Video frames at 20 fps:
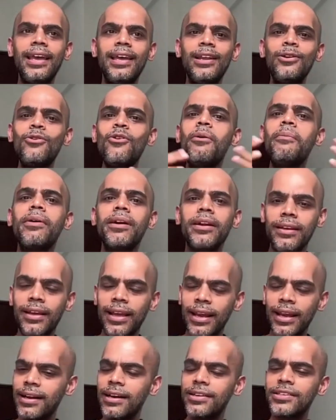Nobody,
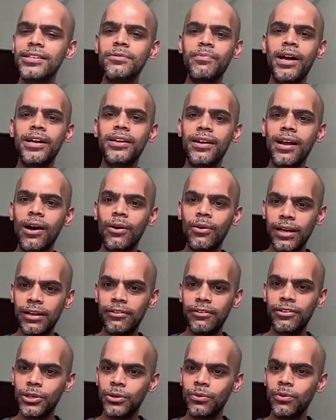it doesn't matter how
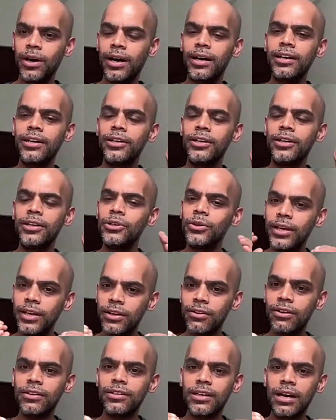clever you are, you
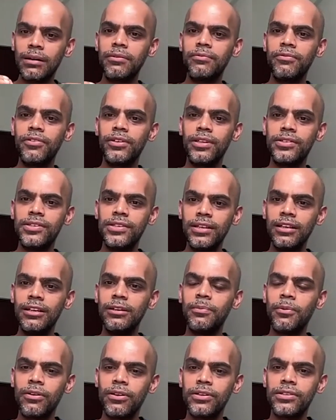cannot come up with a single
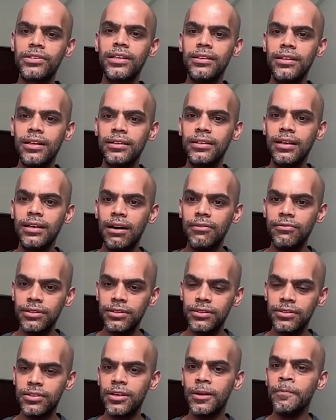policy that
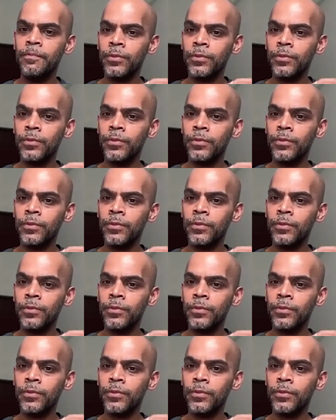governs,